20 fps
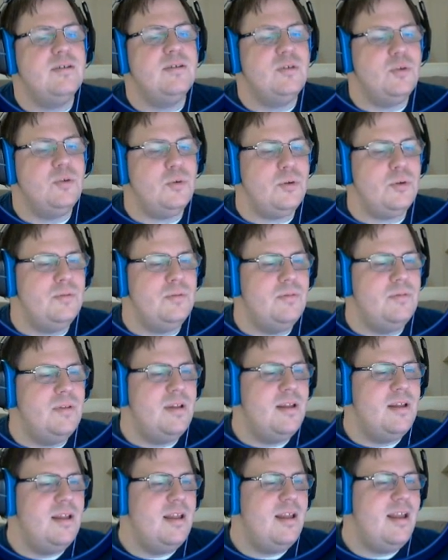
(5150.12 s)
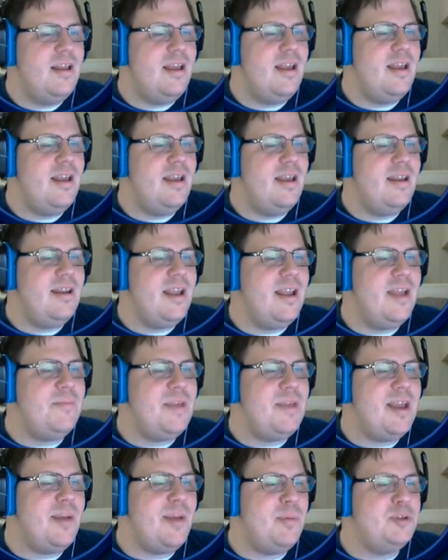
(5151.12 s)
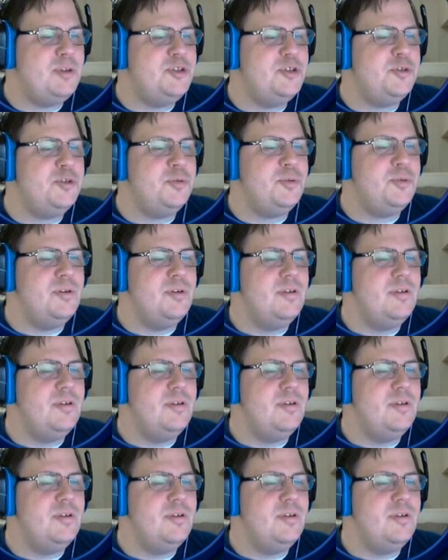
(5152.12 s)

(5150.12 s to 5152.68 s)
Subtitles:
Cool. And Amy, how about you?